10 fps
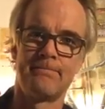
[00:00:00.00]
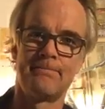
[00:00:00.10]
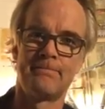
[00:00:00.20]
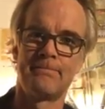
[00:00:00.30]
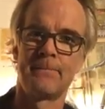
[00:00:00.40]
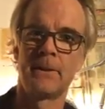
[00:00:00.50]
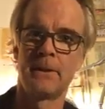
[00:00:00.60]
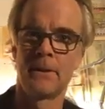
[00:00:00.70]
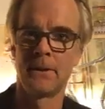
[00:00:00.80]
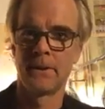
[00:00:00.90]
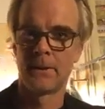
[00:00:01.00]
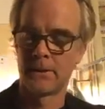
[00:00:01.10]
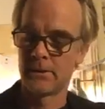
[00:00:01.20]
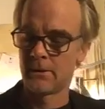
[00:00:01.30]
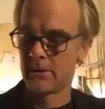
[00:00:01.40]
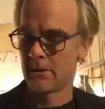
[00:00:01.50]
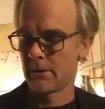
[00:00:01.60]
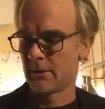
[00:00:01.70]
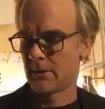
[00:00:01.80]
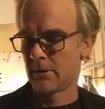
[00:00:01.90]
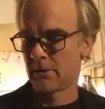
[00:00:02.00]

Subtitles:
(no one is talking)